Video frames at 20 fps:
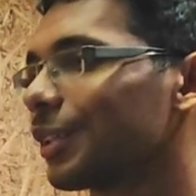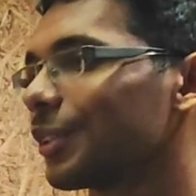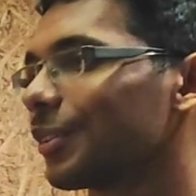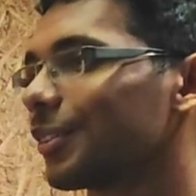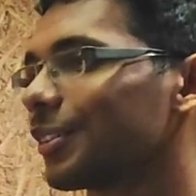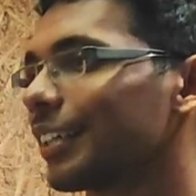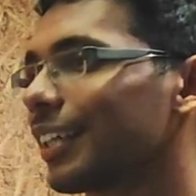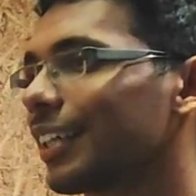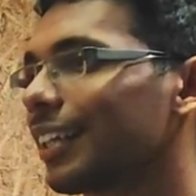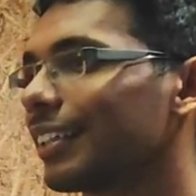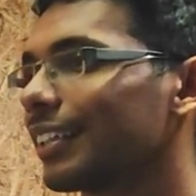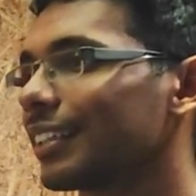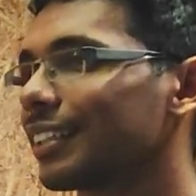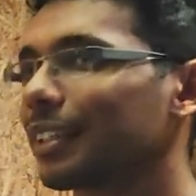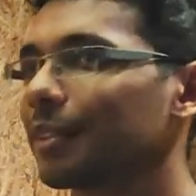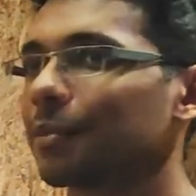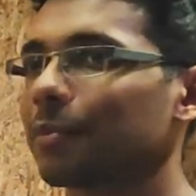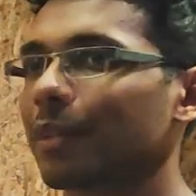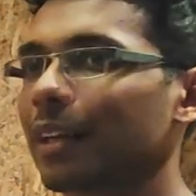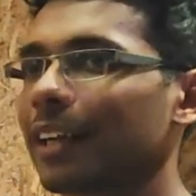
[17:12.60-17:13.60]
So yeah, I
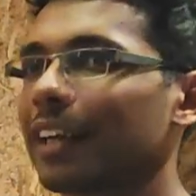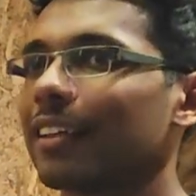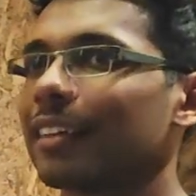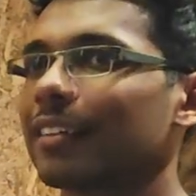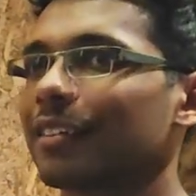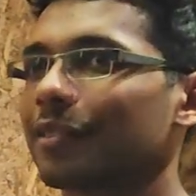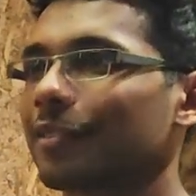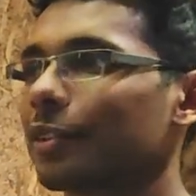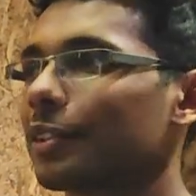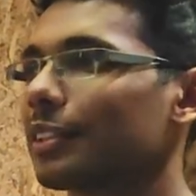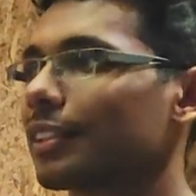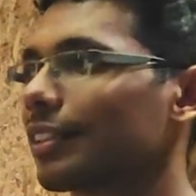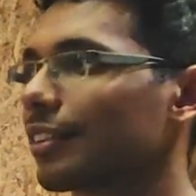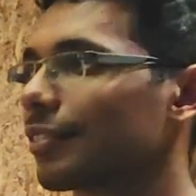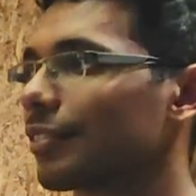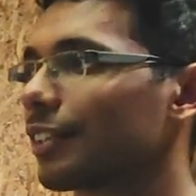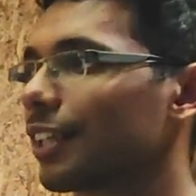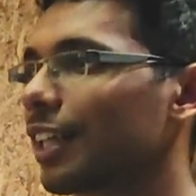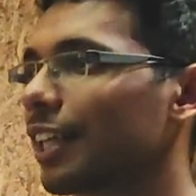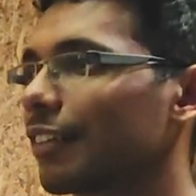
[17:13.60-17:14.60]
see a bright future.
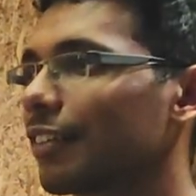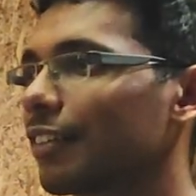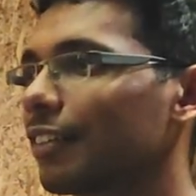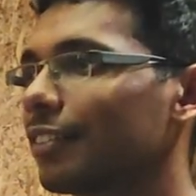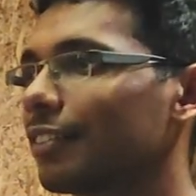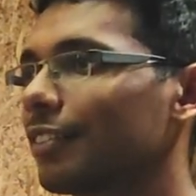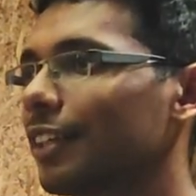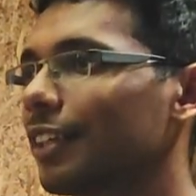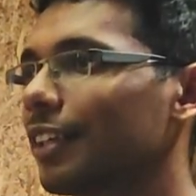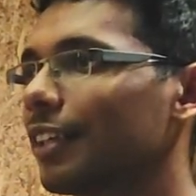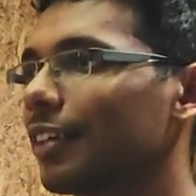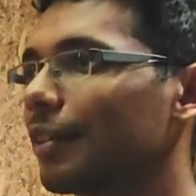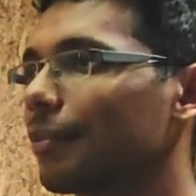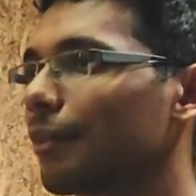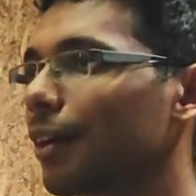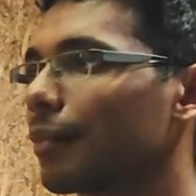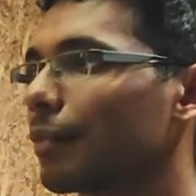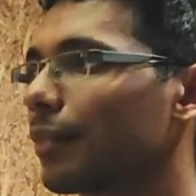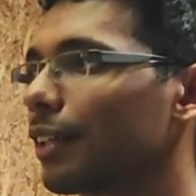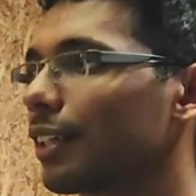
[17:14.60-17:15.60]
We have a very
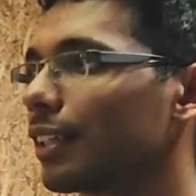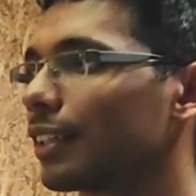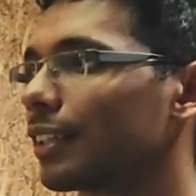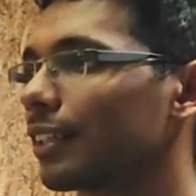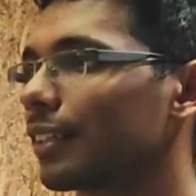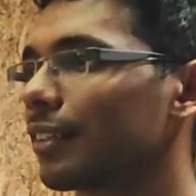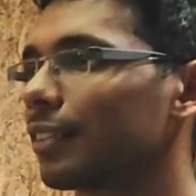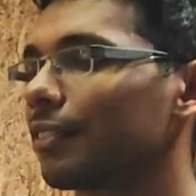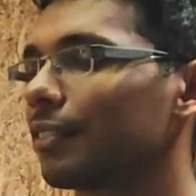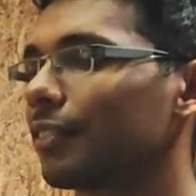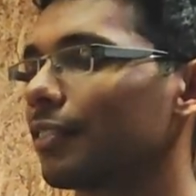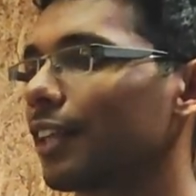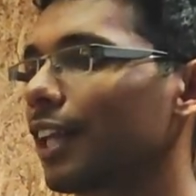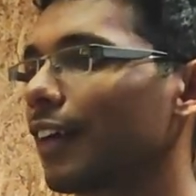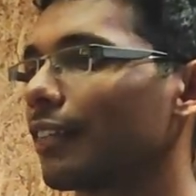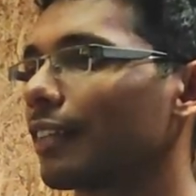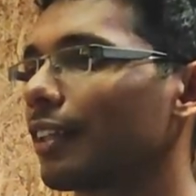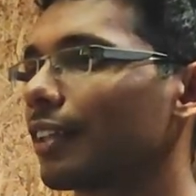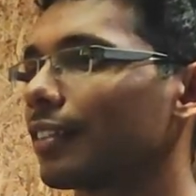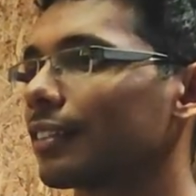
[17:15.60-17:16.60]
good population. We
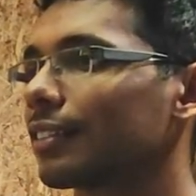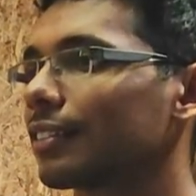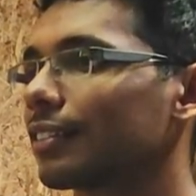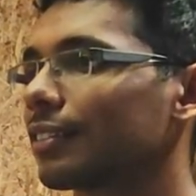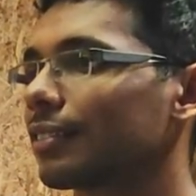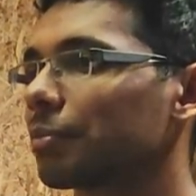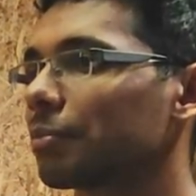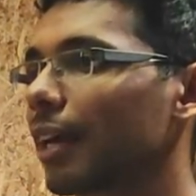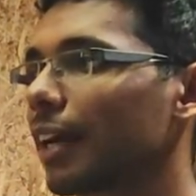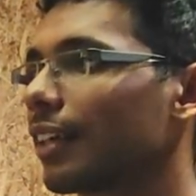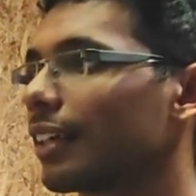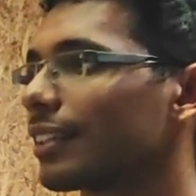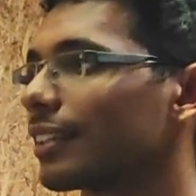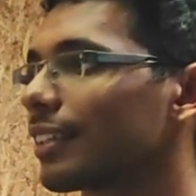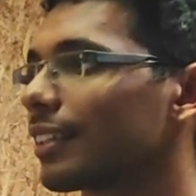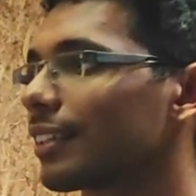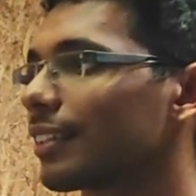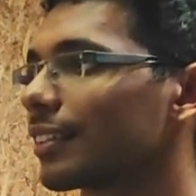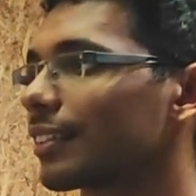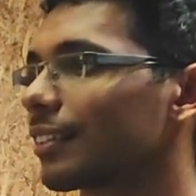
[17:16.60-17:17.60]
have that
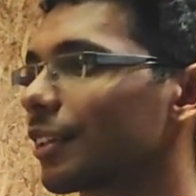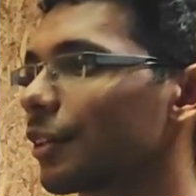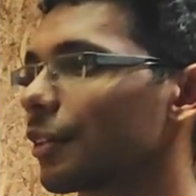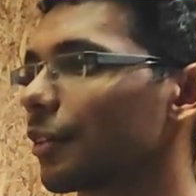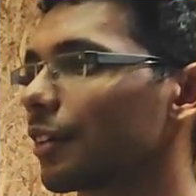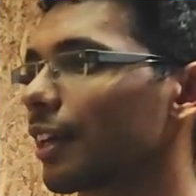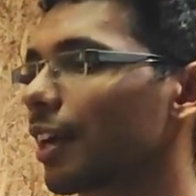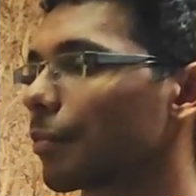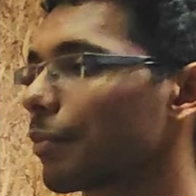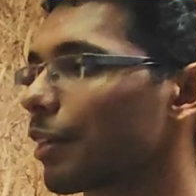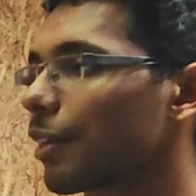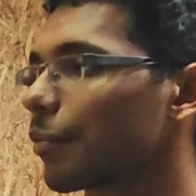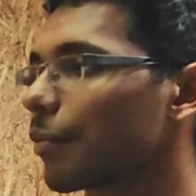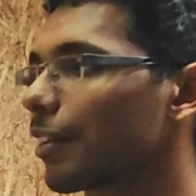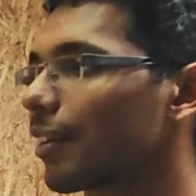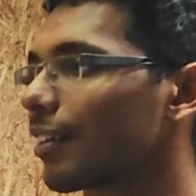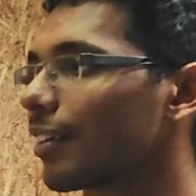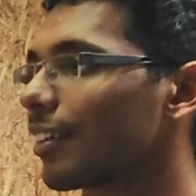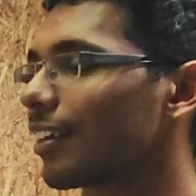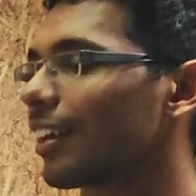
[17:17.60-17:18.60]
mindset,
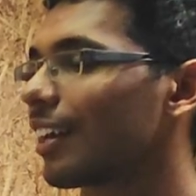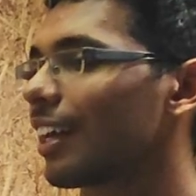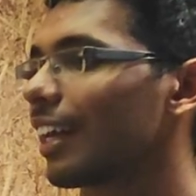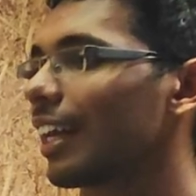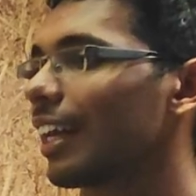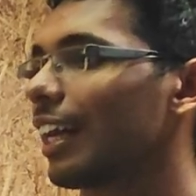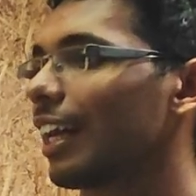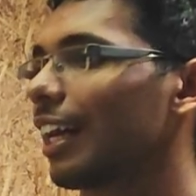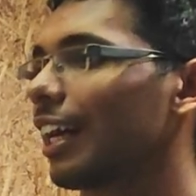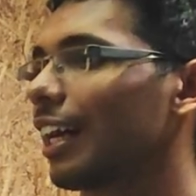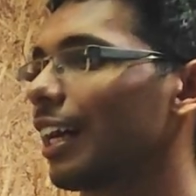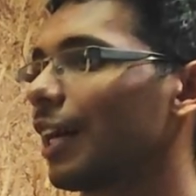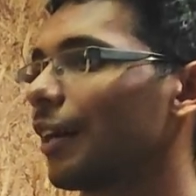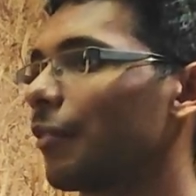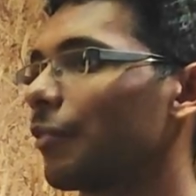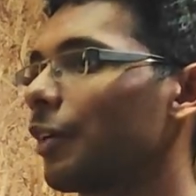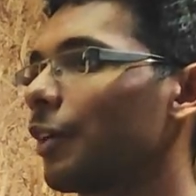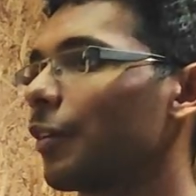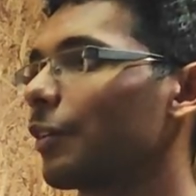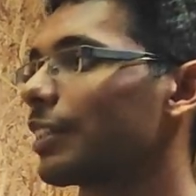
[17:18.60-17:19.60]
commitment.
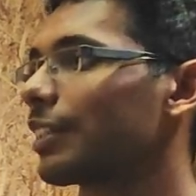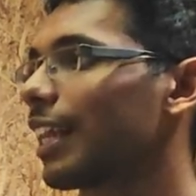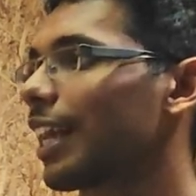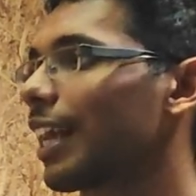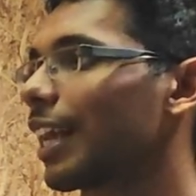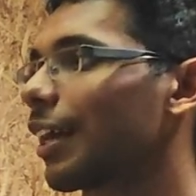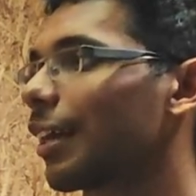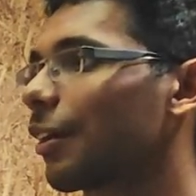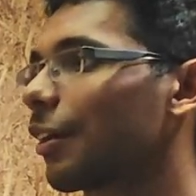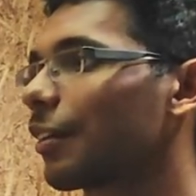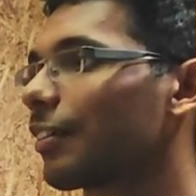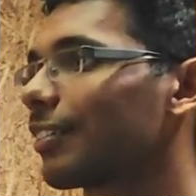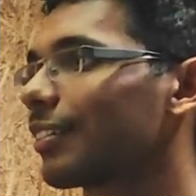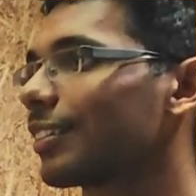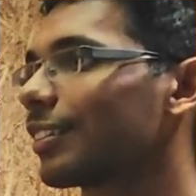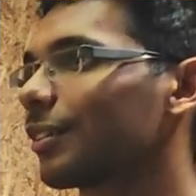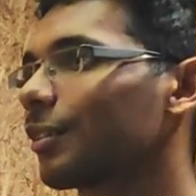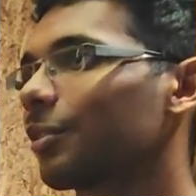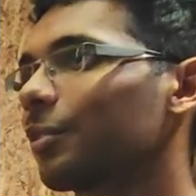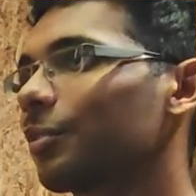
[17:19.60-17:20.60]
We don't slack around.
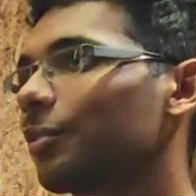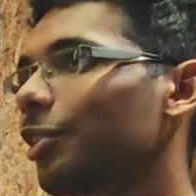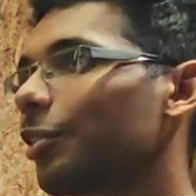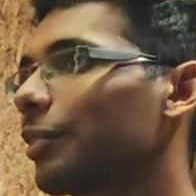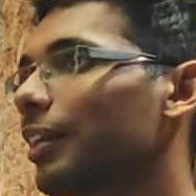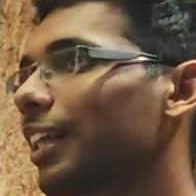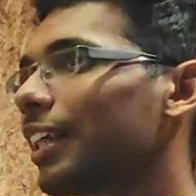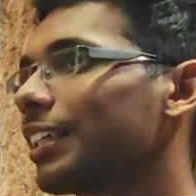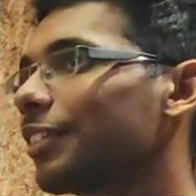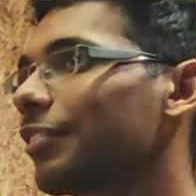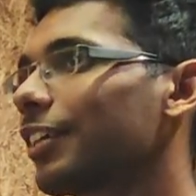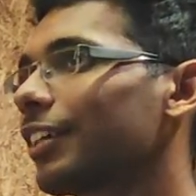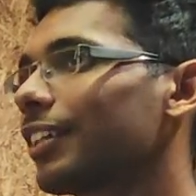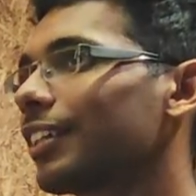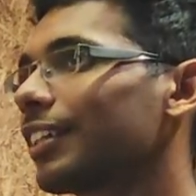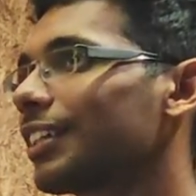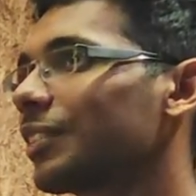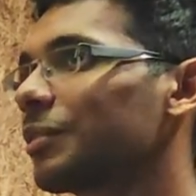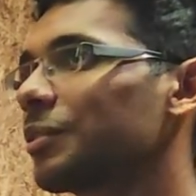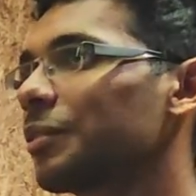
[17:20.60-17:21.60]
So probably next 5
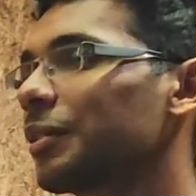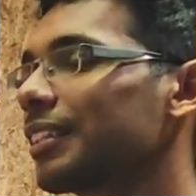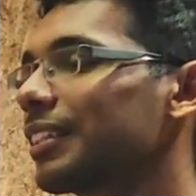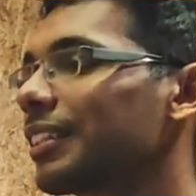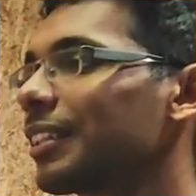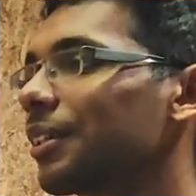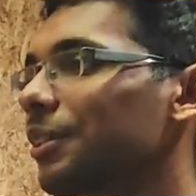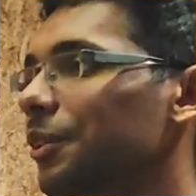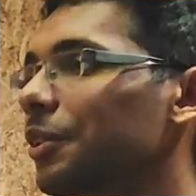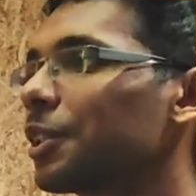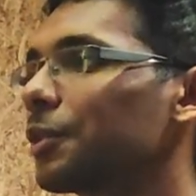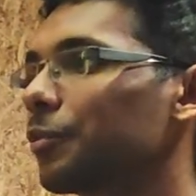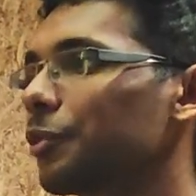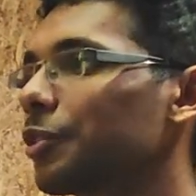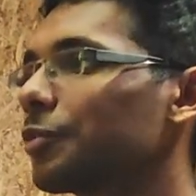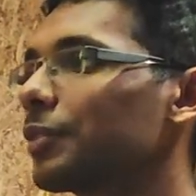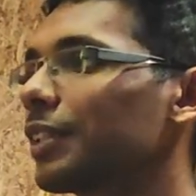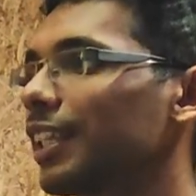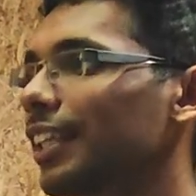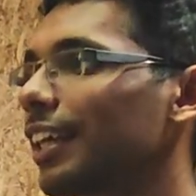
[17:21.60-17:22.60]
years we might see a huge
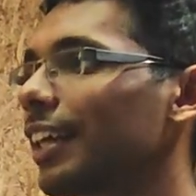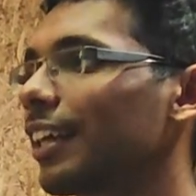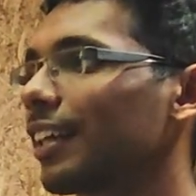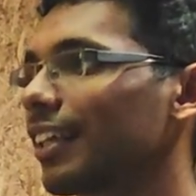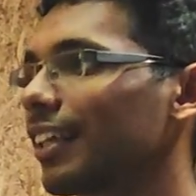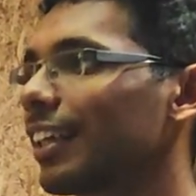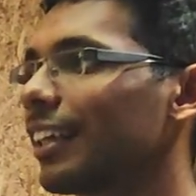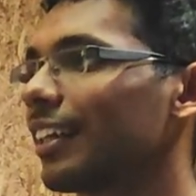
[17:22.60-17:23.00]
boom in AI.